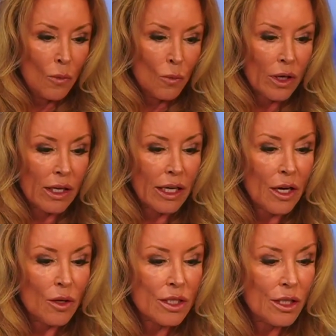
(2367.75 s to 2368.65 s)
We're going to
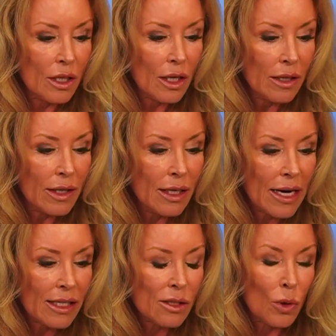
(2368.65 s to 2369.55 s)
go to the
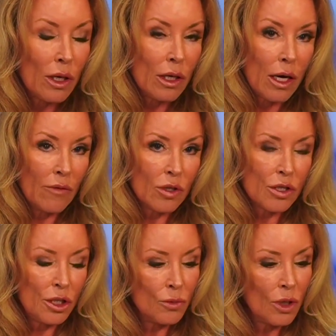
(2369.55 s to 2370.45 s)
next. We're going to cover
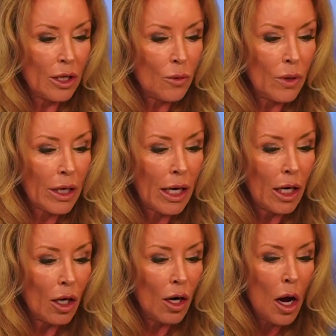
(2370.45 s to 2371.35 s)
two really quick
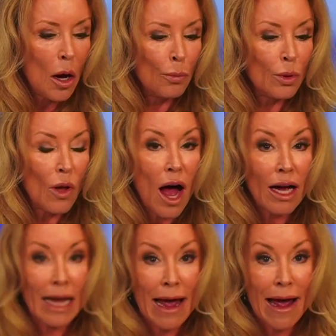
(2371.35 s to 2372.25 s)
here. Block
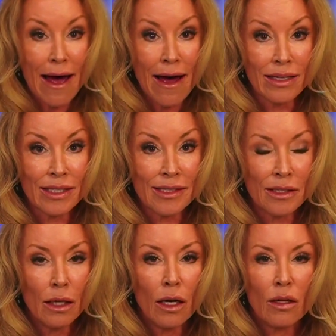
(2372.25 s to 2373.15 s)
ads.
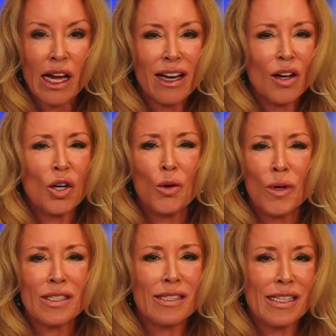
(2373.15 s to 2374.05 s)
Okay, who
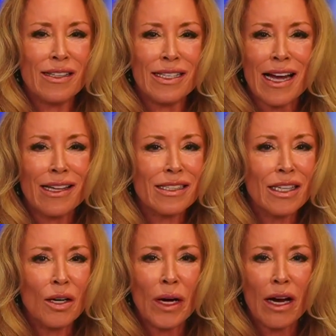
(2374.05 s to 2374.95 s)
wants to see these ads
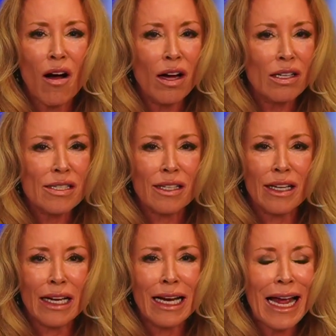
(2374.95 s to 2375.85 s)
anyway,
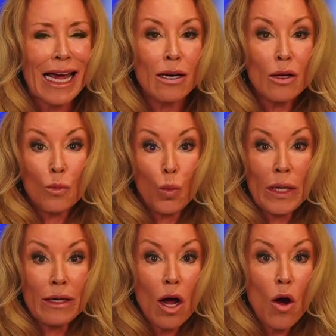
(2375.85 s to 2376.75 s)
honestly? And we
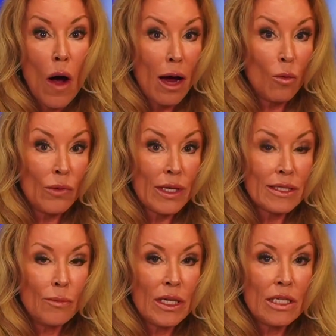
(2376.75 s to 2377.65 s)
know, how are these
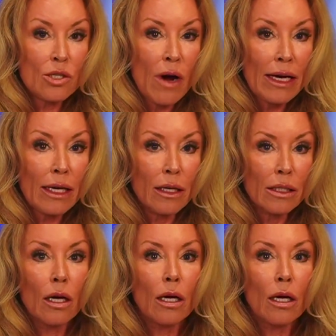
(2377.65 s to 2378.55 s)
companies tracking
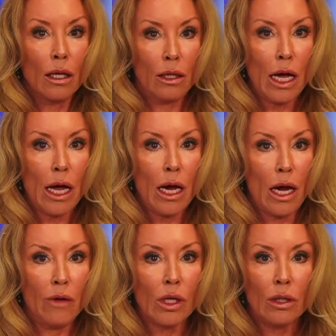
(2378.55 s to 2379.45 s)
us? They
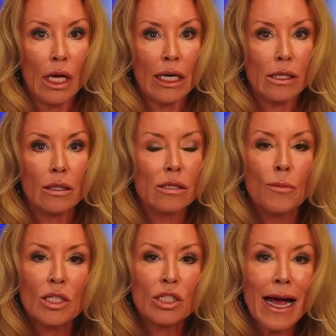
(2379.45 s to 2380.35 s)
have collected so
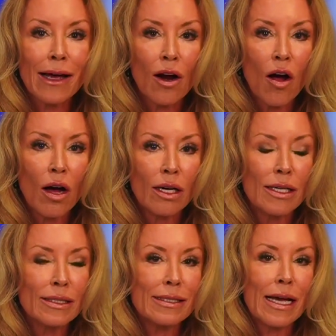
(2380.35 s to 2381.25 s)
much data on
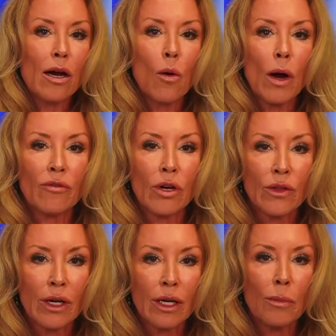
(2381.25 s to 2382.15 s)
us. They know
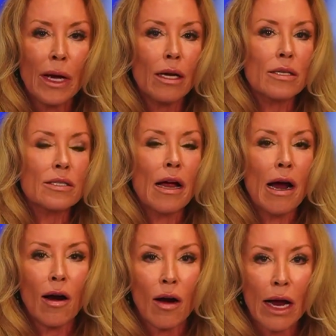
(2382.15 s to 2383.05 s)
everything about us,
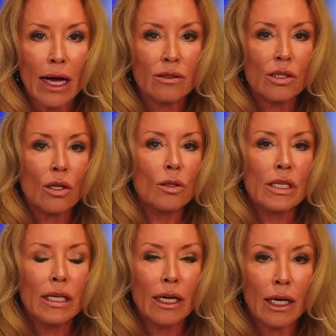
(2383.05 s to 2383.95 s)
our household,
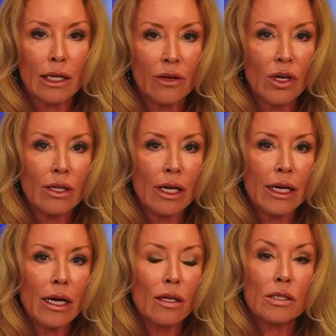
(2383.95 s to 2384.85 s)
and everything
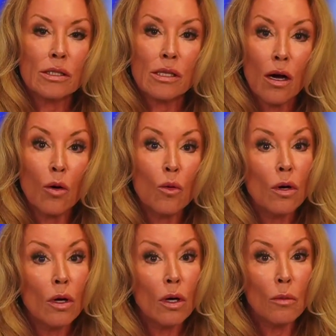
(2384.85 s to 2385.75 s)
else. So,
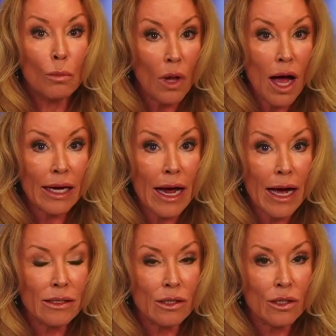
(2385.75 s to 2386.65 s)
block
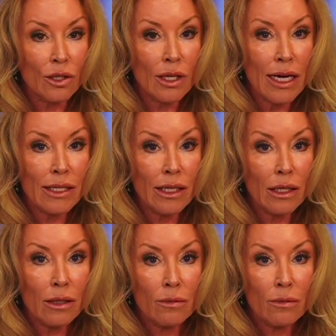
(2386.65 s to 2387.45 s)
ads. Good idea?